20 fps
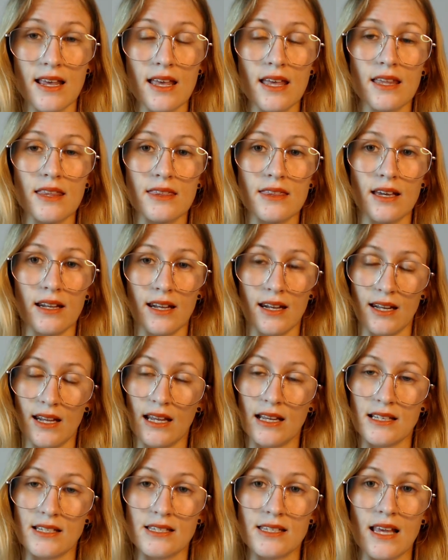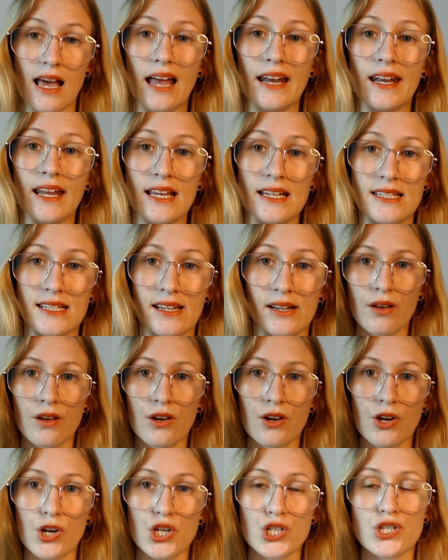that it is an idiom.
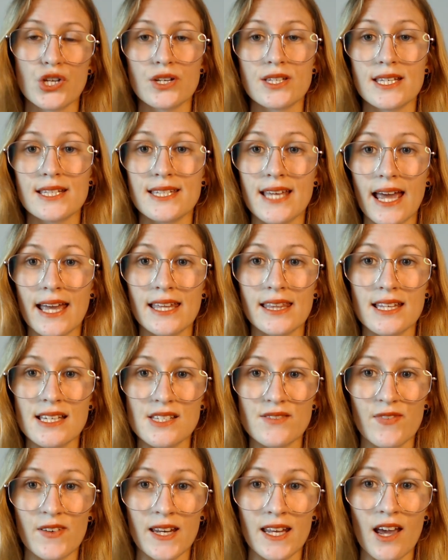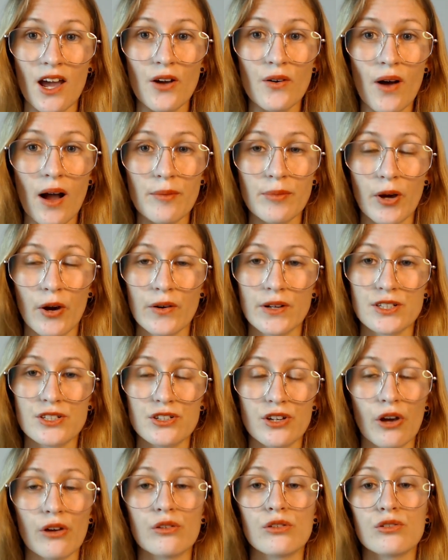So today in this video, I'm going to
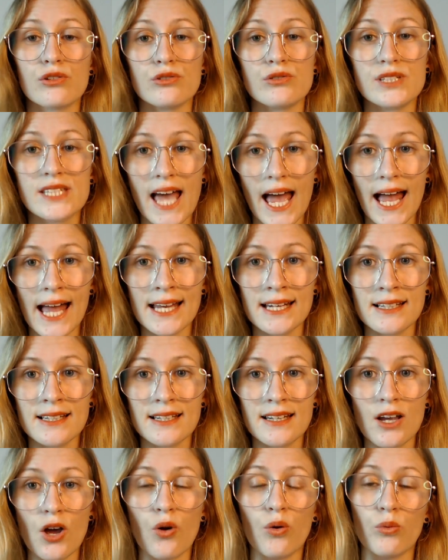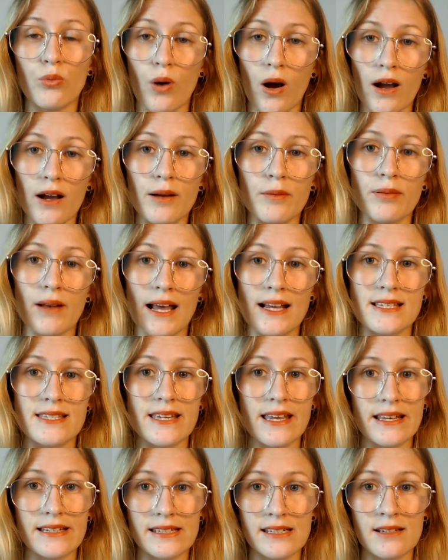go through 10 workplace
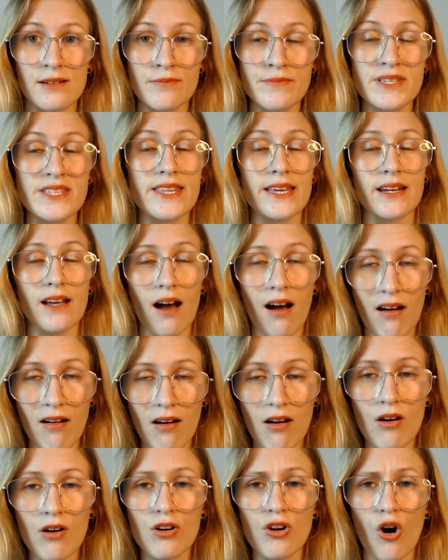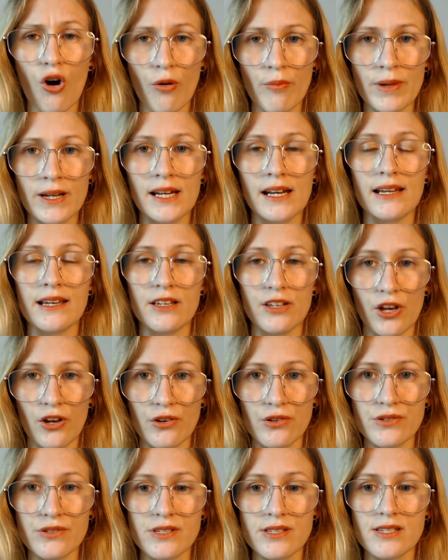idioms that are commonly
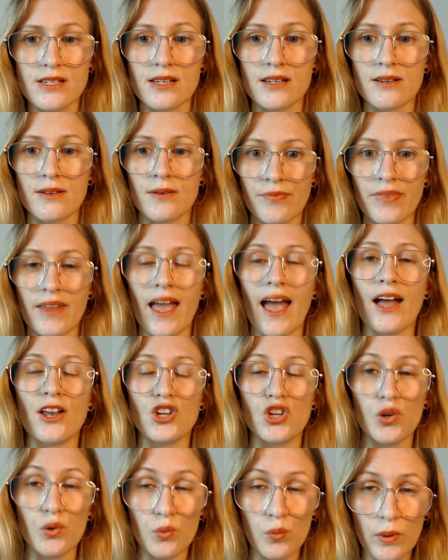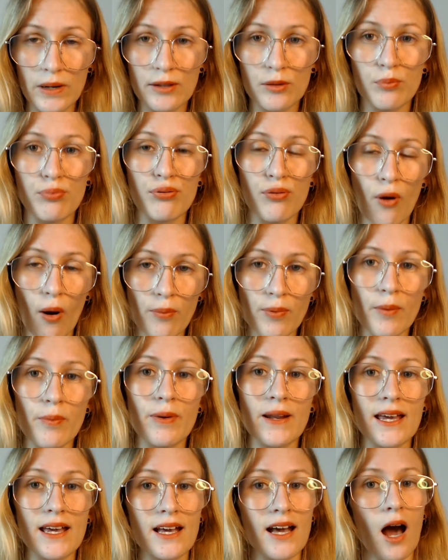used and you will
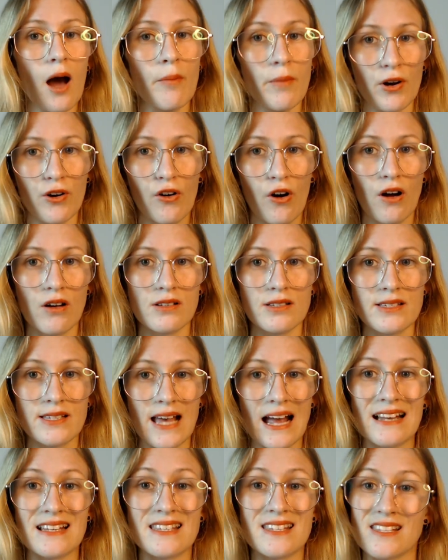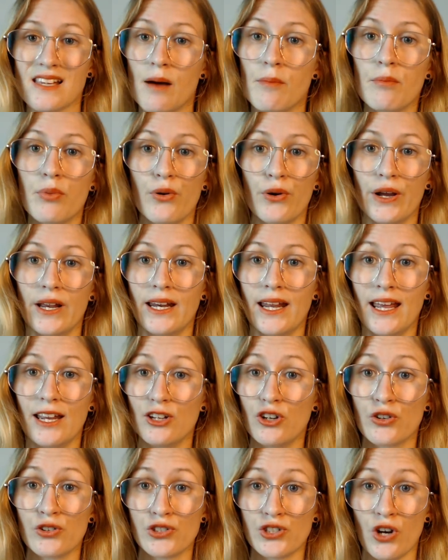probably come across at some point in
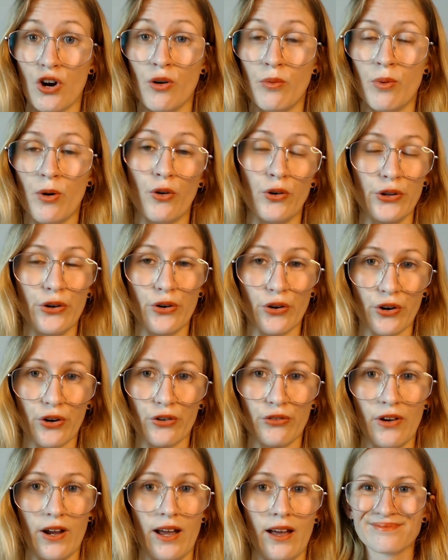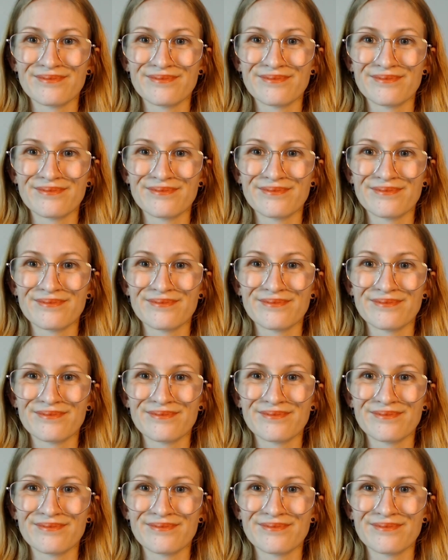your job or your career.